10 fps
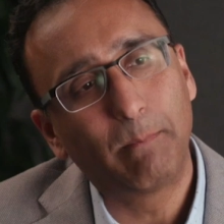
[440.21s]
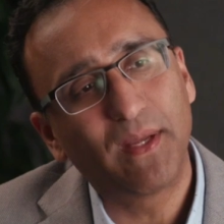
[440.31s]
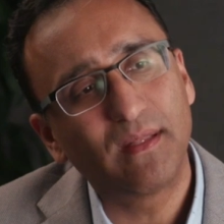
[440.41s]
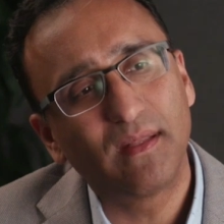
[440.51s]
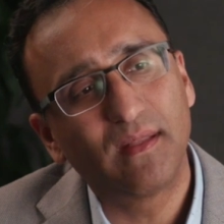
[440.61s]

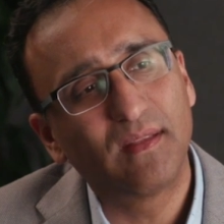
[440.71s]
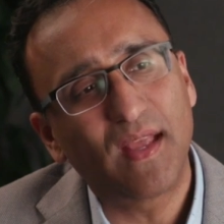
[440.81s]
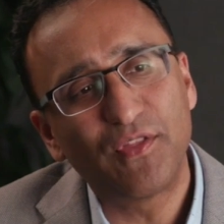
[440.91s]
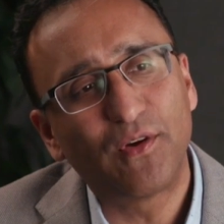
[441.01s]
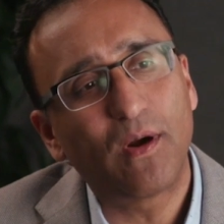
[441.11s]
but
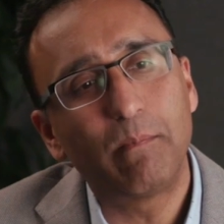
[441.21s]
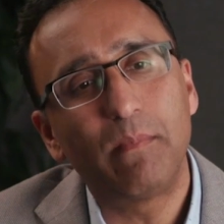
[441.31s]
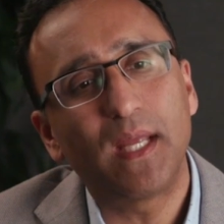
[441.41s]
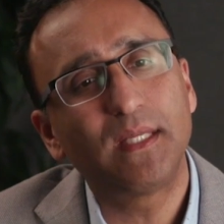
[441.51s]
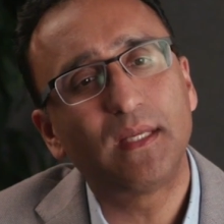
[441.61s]
then there are
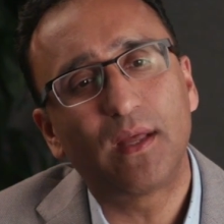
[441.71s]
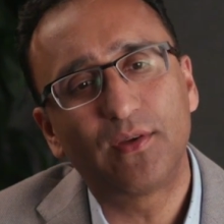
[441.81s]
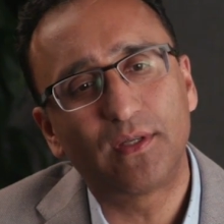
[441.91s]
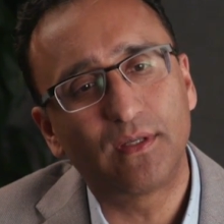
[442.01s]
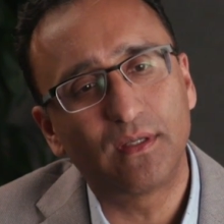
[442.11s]
many
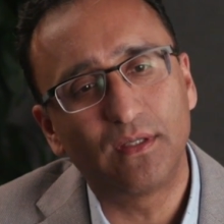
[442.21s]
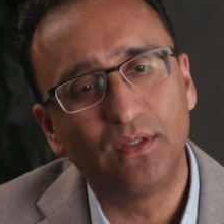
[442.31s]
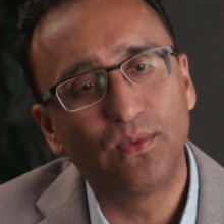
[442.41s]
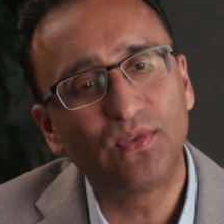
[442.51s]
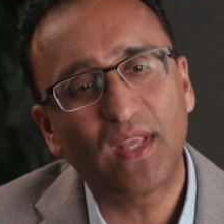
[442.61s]
other
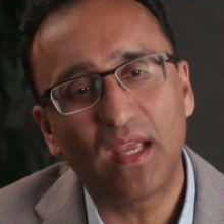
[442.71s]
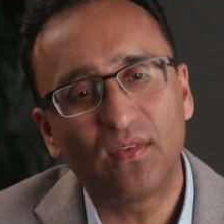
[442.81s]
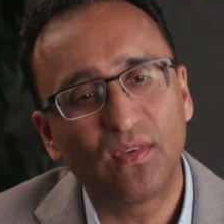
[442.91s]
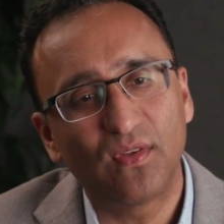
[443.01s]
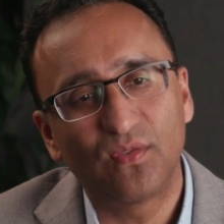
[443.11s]
use
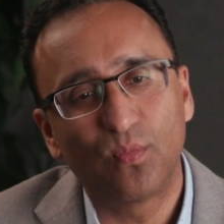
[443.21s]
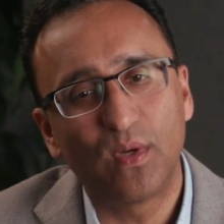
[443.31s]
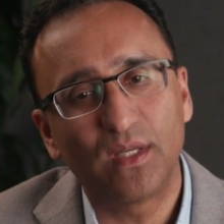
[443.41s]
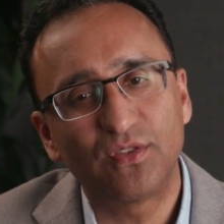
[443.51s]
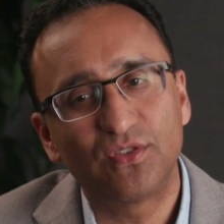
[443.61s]
cases
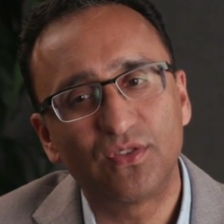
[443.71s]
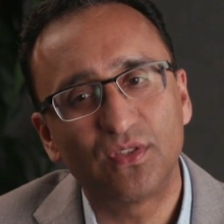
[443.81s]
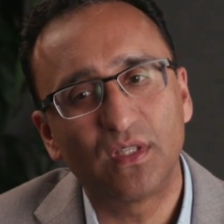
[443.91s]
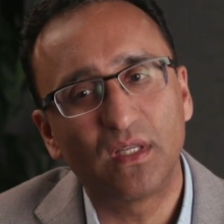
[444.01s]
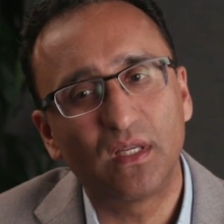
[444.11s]

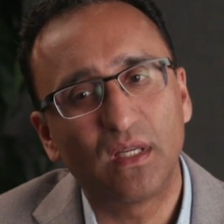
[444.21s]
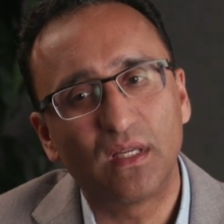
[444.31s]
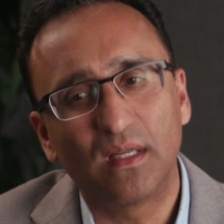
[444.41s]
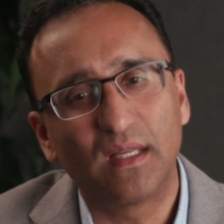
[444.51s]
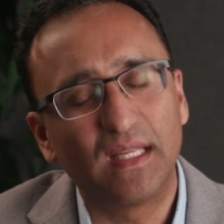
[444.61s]
which
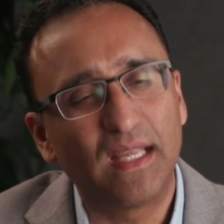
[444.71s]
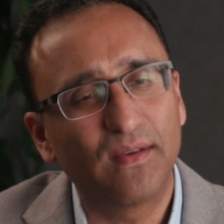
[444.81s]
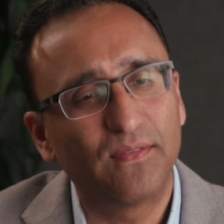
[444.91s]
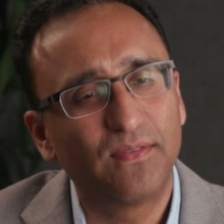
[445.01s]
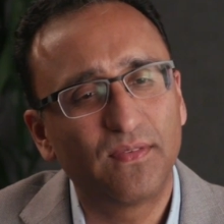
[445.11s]

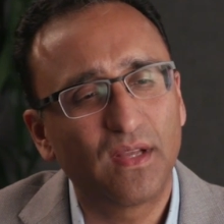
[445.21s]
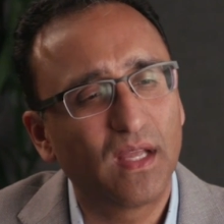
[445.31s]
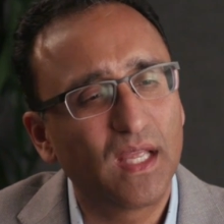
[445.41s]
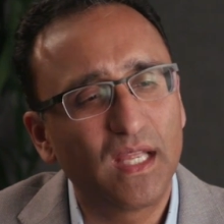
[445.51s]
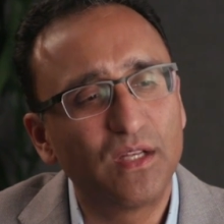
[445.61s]
give
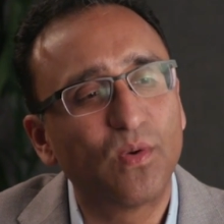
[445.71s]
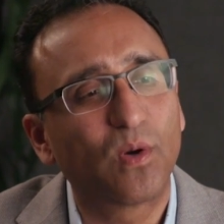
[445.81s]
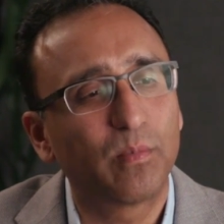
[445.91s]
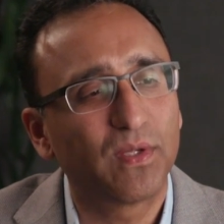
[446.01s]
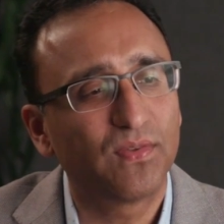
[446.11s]

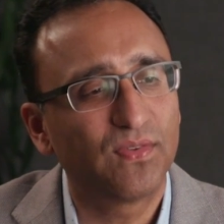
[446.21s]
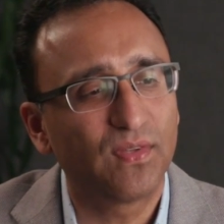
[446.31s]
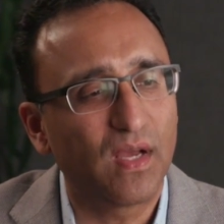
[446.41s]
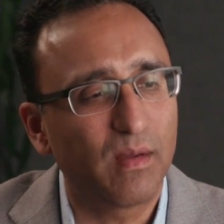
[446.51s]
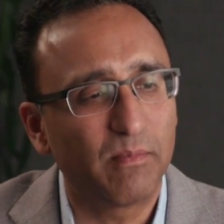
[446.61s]
enormous
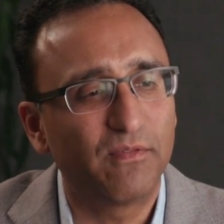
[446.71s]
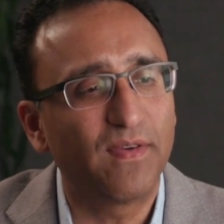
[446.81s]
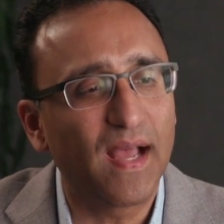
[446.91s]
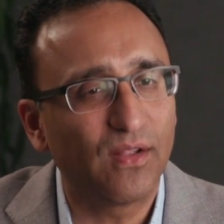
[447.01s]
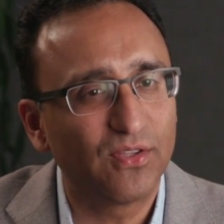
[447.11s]
um,
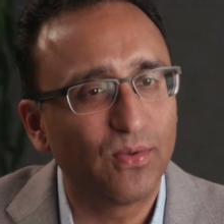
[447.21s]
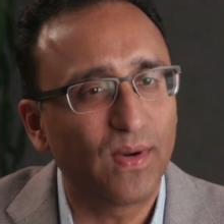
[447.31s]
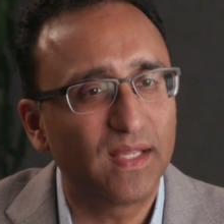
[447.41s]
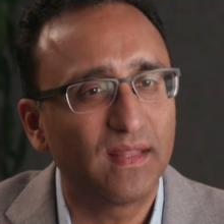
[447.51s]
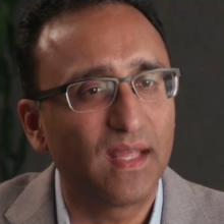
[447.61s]
value,
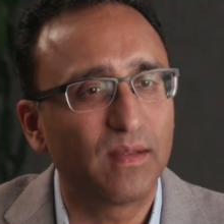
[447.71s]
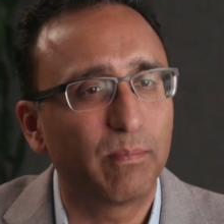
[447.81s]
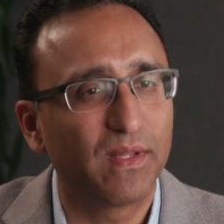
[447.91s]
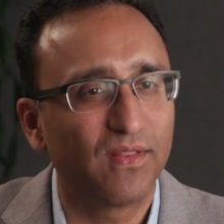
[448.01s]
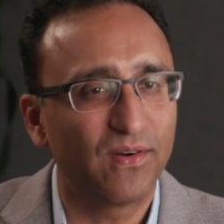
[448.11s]
I think,
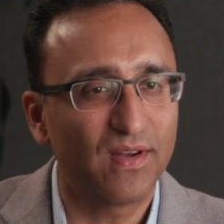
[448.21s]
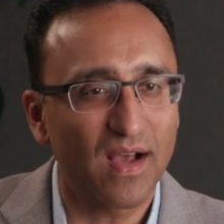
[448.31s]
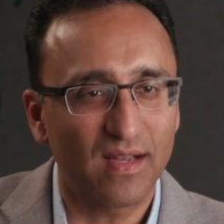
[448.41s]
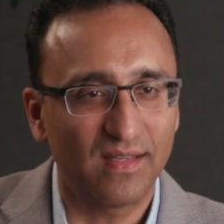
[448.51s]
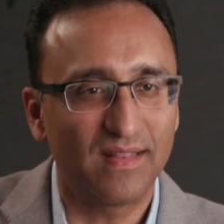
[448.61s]
but they're
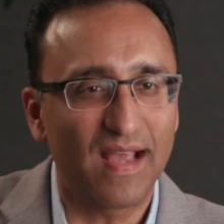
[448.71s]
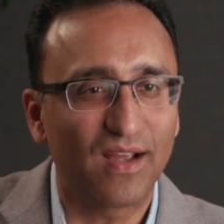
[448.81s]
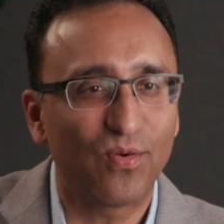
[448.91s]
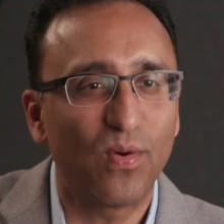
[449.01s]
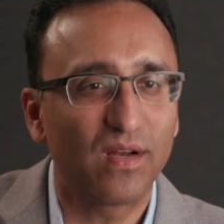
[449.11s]
not in
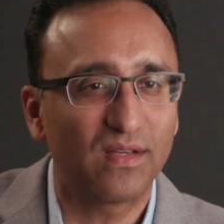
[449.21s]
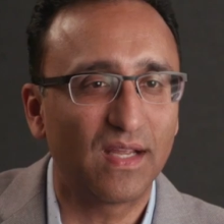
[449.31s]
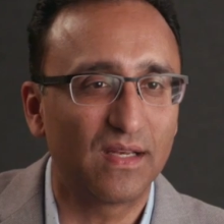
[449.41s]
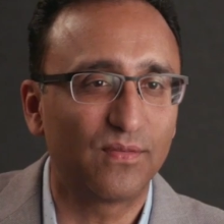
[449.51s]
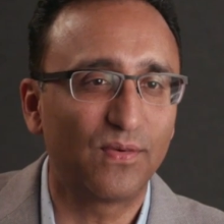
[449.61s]
that
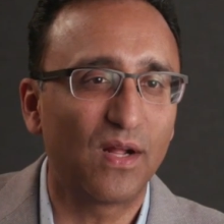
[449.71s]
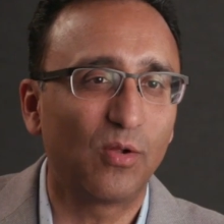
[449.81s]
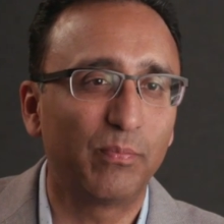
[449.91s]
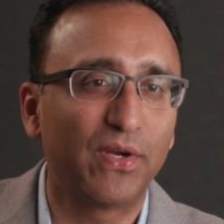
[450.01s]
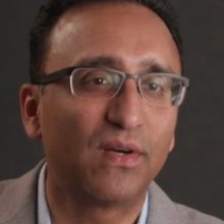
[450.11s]
quantitative
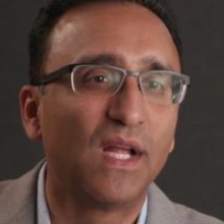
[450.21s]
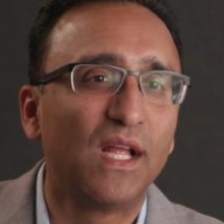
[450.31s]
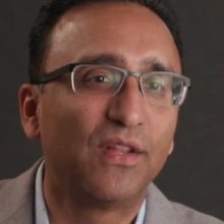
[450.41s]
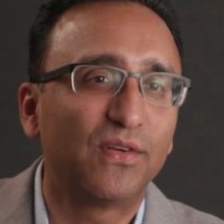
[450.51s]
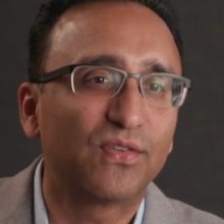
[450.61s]
realm. They're
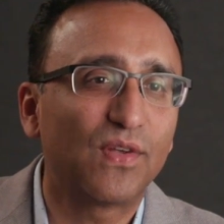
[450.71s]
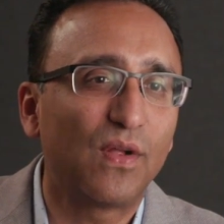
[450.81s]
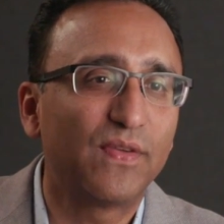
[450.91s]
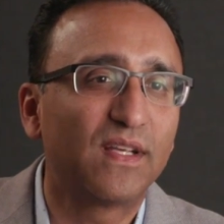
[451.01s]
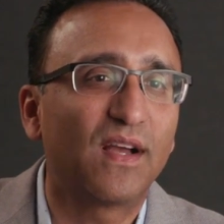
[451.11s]
they're
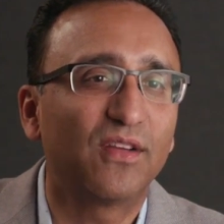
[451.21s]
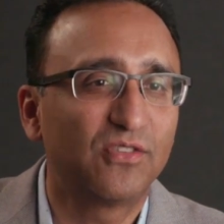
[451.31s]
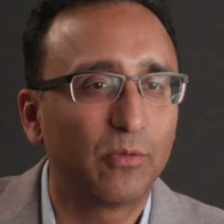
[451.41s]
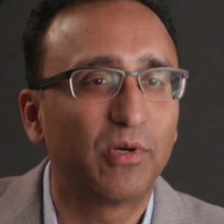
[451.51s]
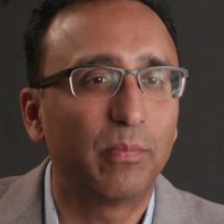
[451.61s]
solving
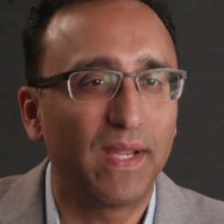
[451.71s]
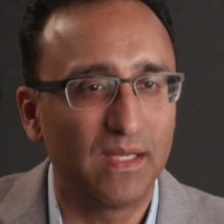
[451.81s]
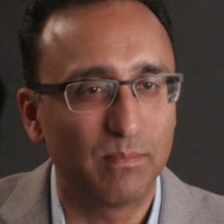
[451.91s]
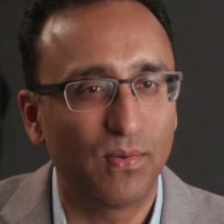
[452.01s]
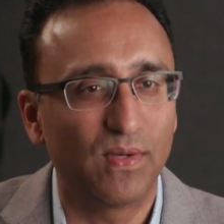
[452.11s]
customer
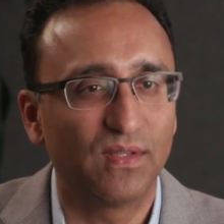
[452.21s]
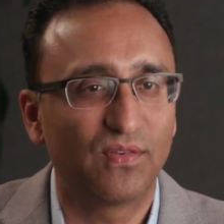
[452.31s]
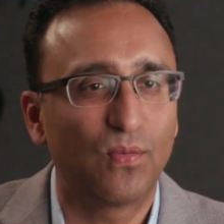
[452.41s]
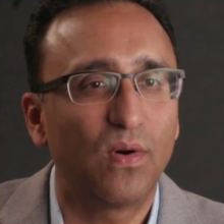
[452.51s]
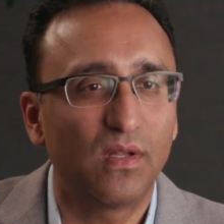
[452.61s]
pain
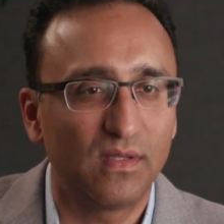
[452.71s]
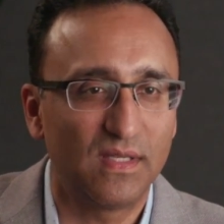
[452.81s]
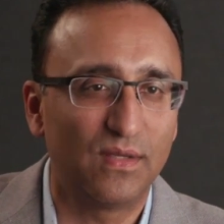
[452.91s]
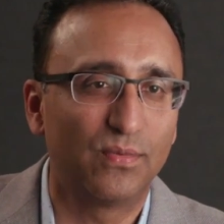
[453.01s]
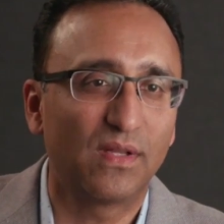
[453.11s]
points,
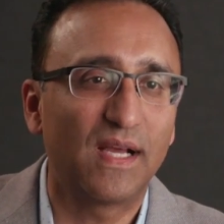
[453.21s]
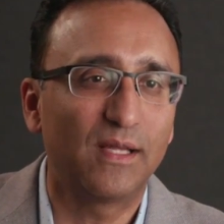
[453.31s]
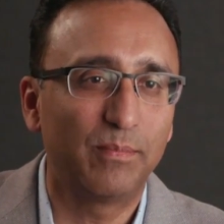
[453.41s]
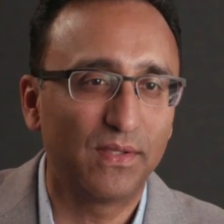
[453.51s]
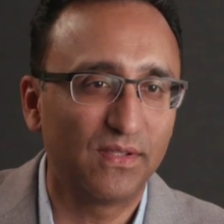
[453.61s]
quality,
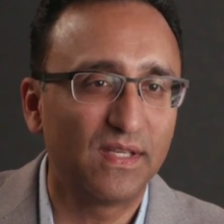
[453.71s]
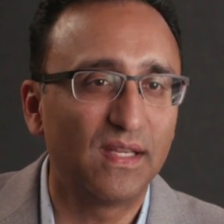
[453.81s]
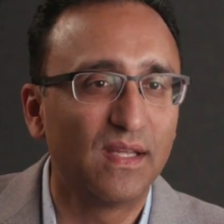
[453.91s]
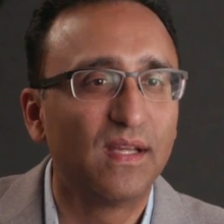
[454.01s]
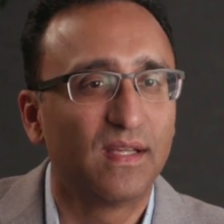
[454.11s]
reliability.